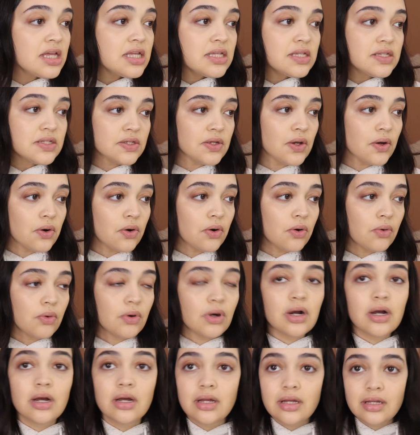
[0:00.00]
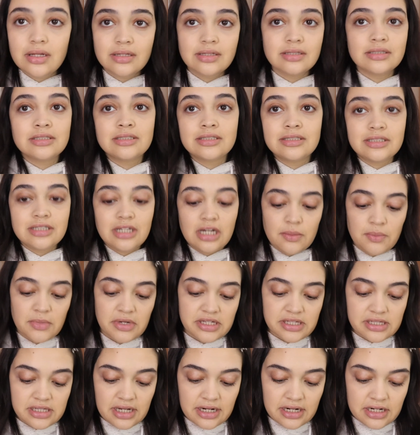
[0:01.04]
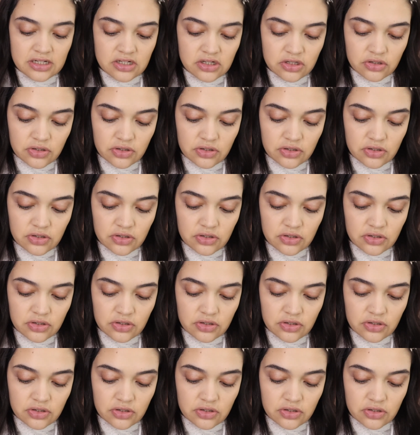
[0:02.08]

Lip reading: So I'm excited to